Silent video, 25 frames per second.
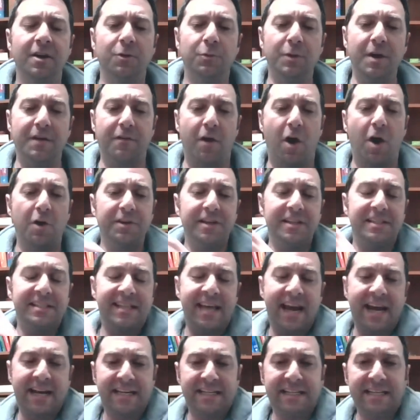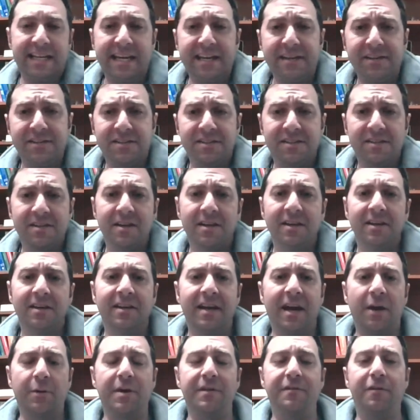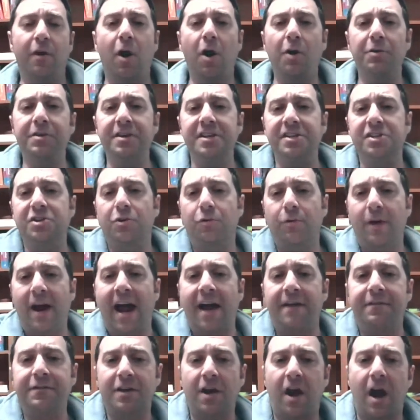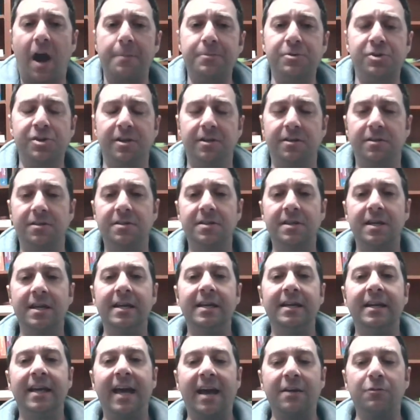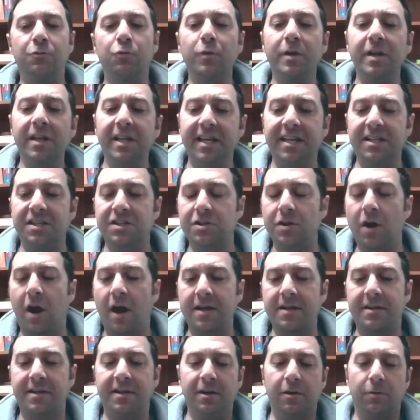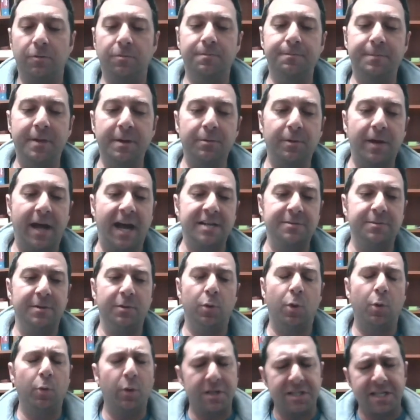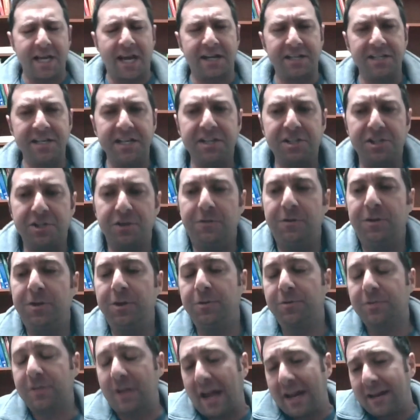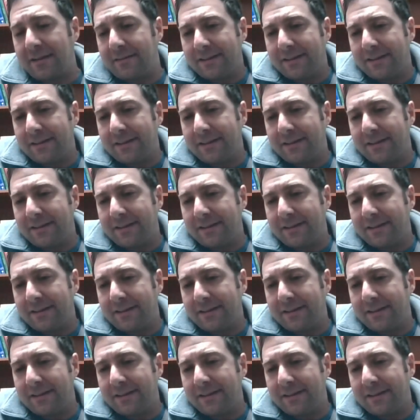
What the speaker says: We have all these techniques and we have all these graft options. And really, it's not, people ask me, well, what technique do you use?